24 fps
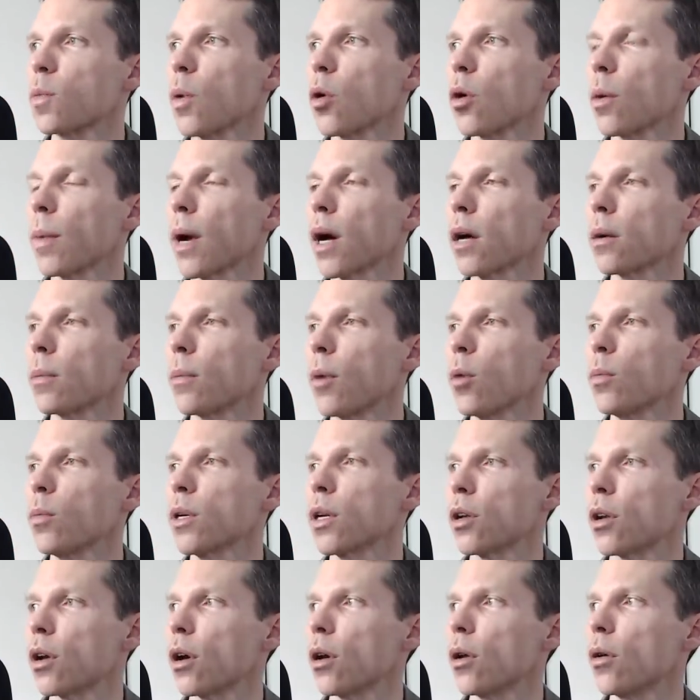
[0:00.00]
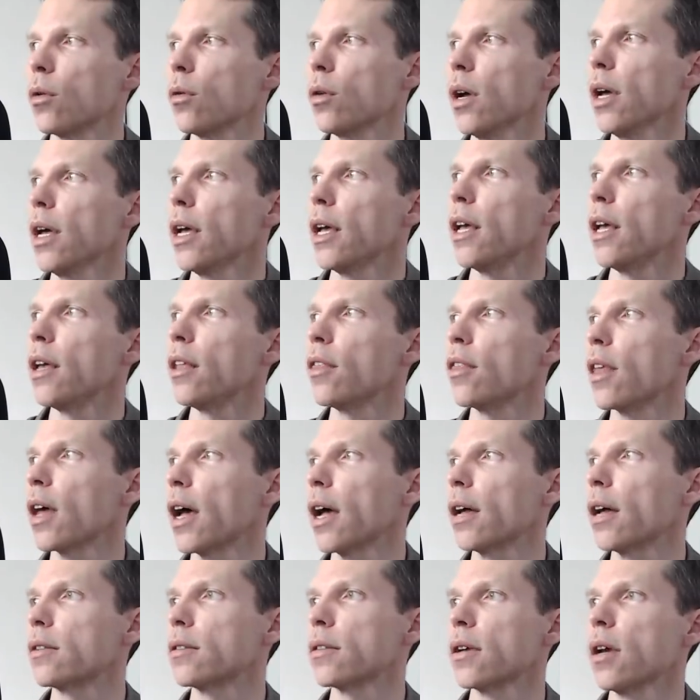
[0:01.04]
spoke about a moment ago,
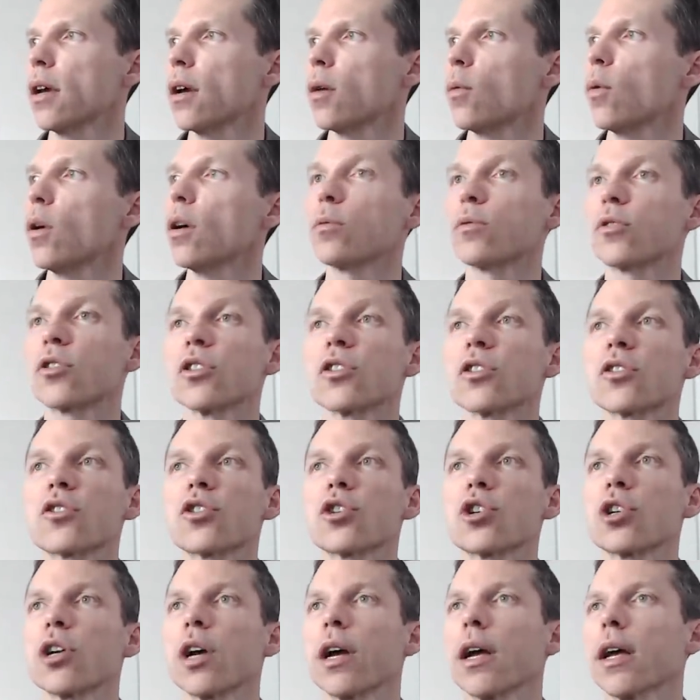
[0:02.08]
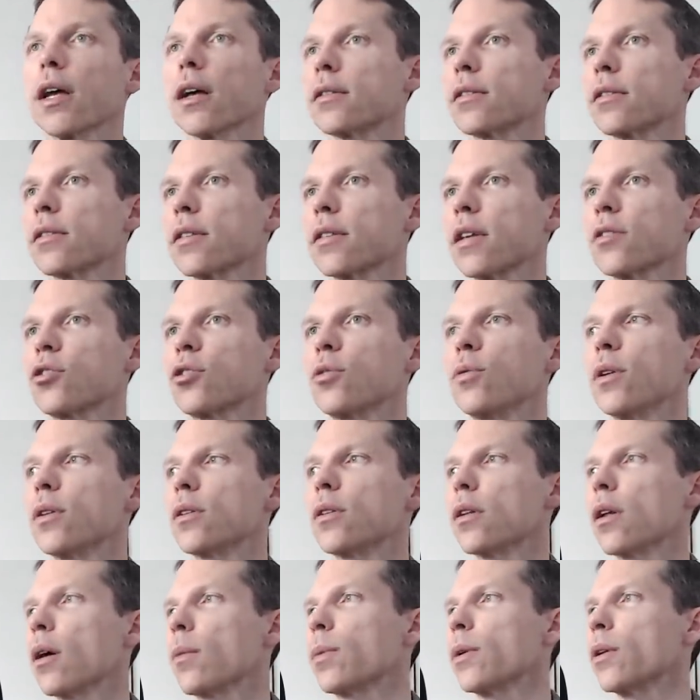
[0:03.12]
in that, well, it was just chance
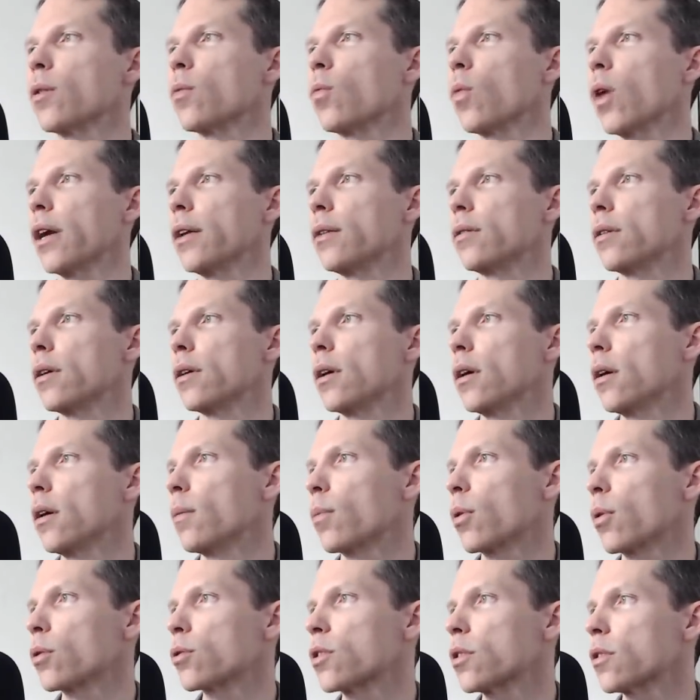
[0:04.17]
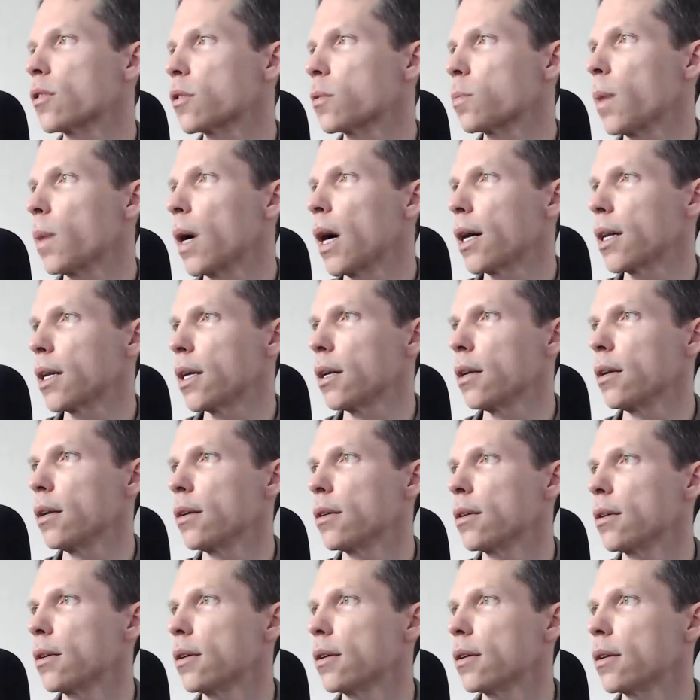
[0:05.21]
that you ended up in a white person's
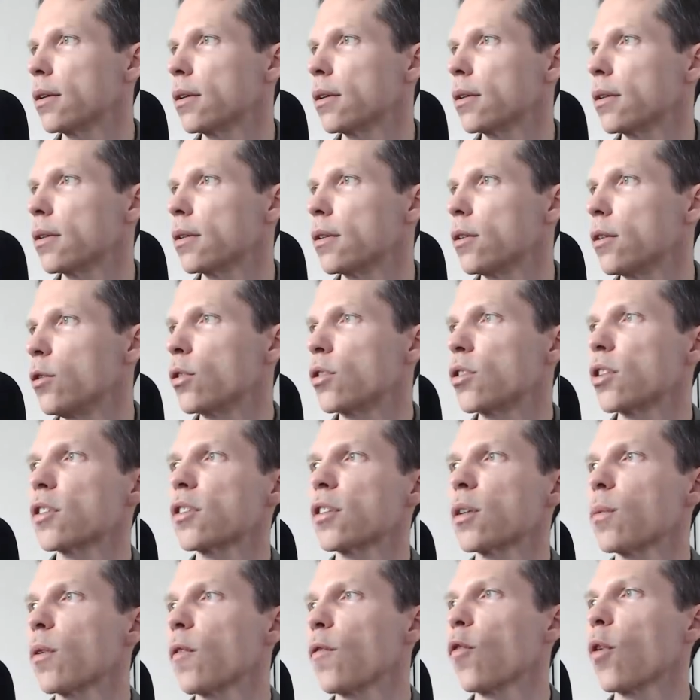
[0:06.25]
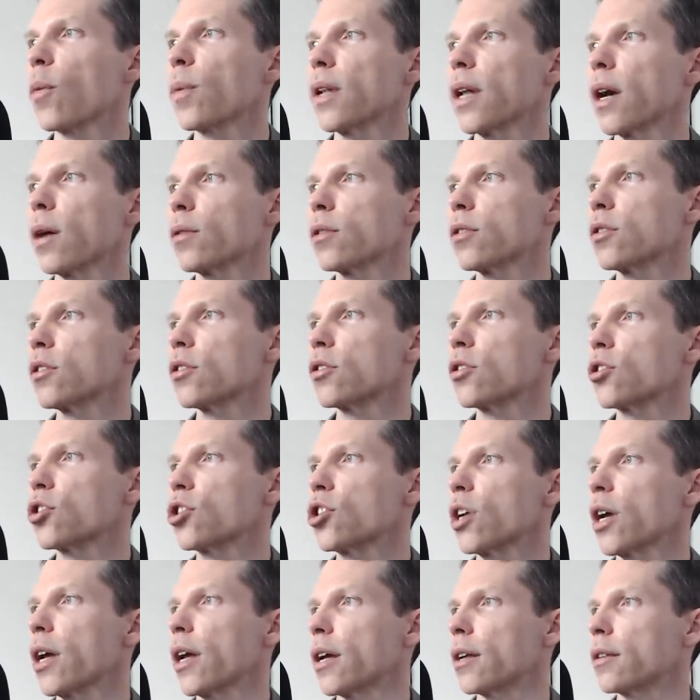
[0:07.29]
body. You existed before, but now it's just
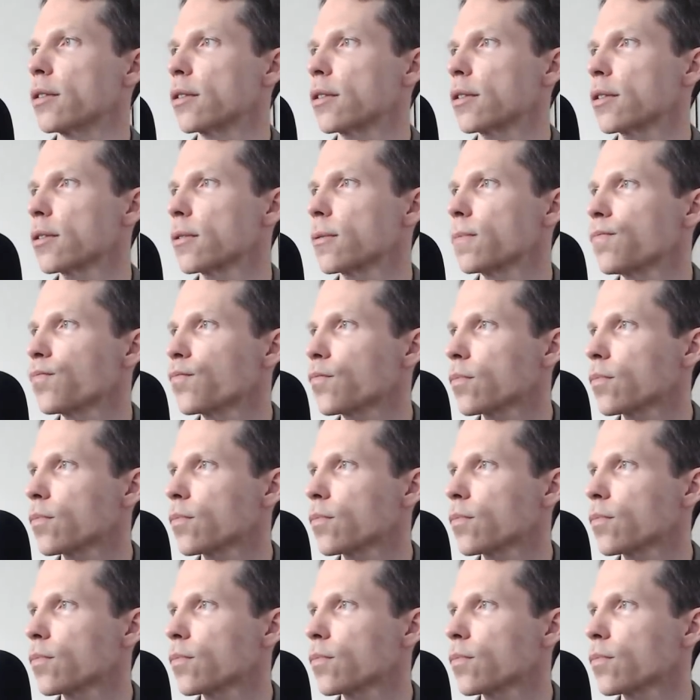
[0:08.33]
chance.